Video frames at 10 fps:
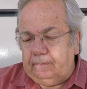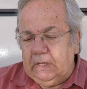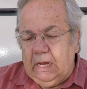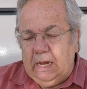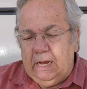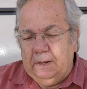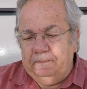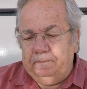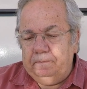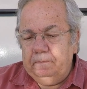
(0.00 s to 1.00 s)
I
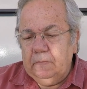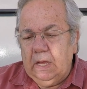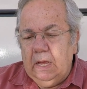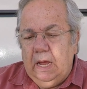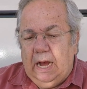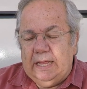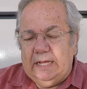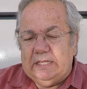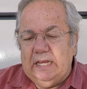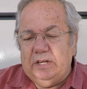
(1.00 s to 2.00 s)

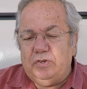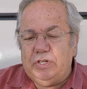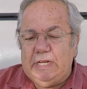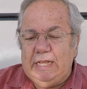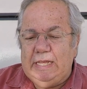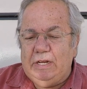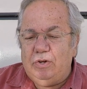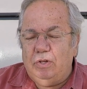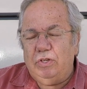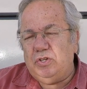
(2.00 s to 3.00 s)
think it's interesting, the
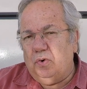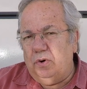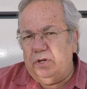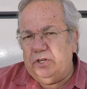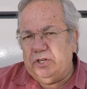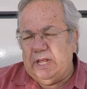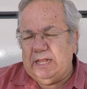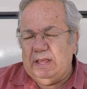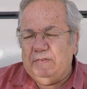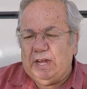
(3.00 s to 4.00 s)
internal storage,
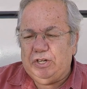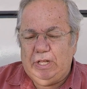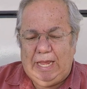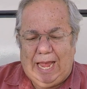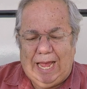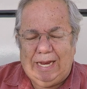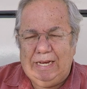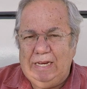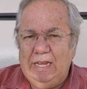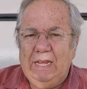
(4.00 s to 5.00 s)
that they've actually
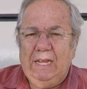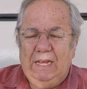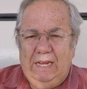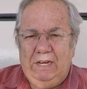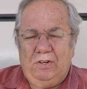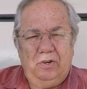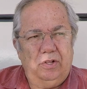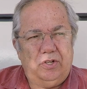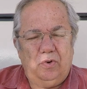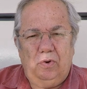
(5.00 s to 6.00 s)
added
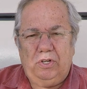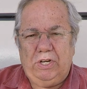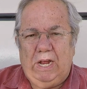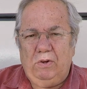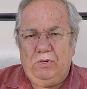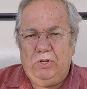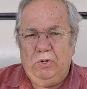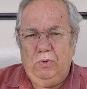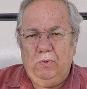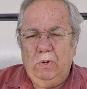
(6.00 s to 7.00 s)
internal storage now
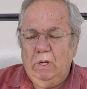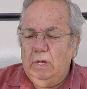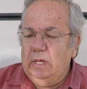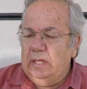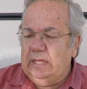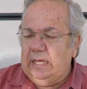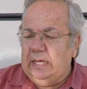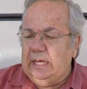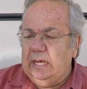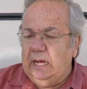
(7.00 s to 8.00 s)
to the